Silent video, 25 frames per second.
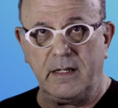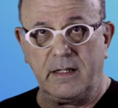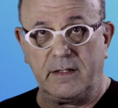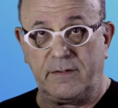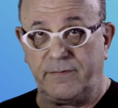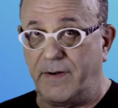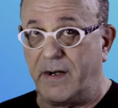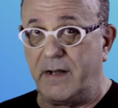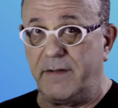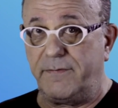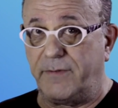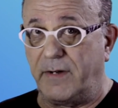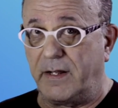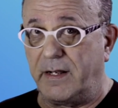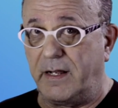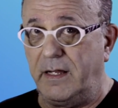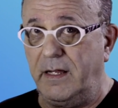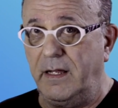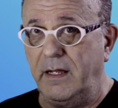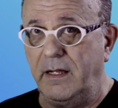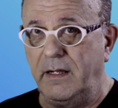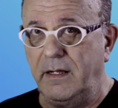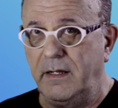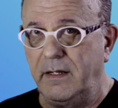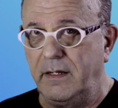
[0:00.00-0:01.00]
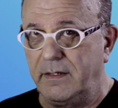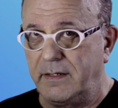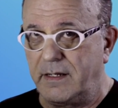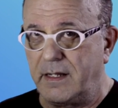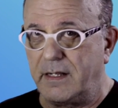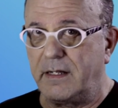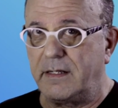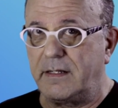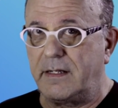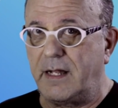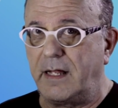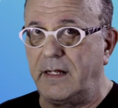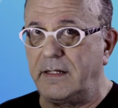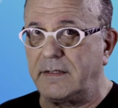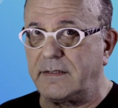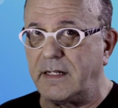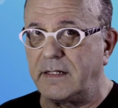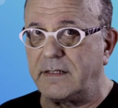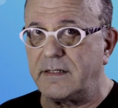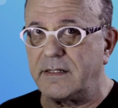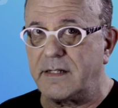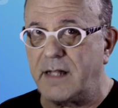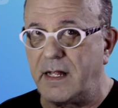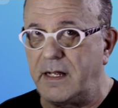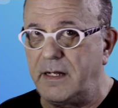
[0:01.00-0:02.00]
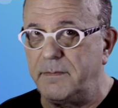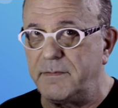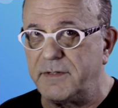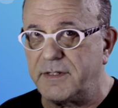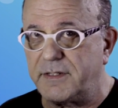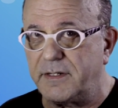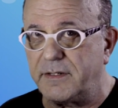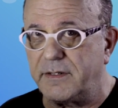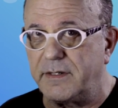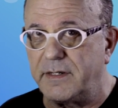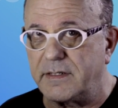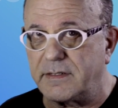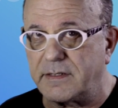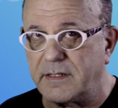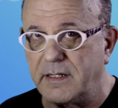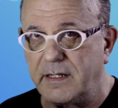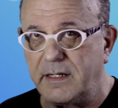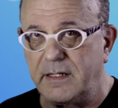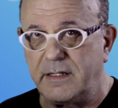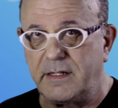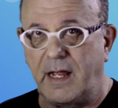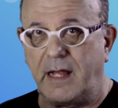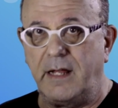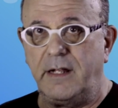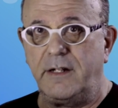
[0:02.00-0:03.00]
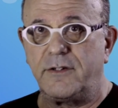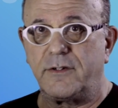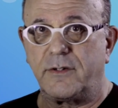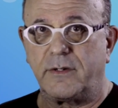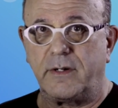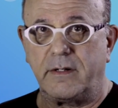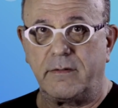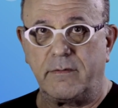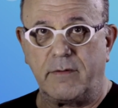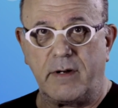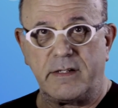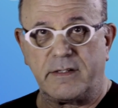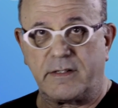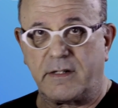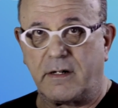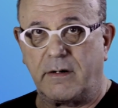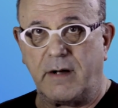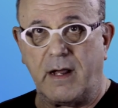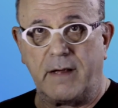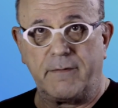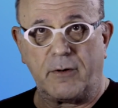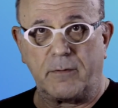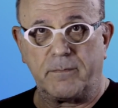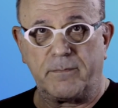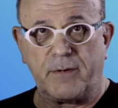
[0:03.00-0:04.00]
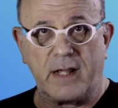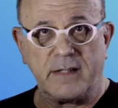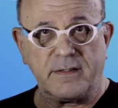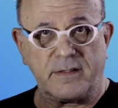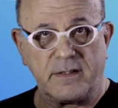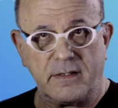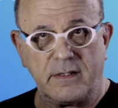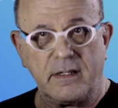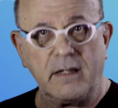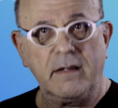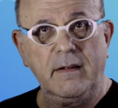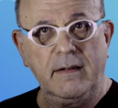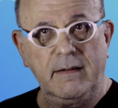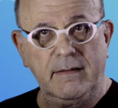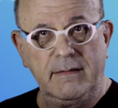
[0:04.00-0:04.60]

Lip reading: It's very funny, yet it takes its theme seriously. Danger and risk are ever-present.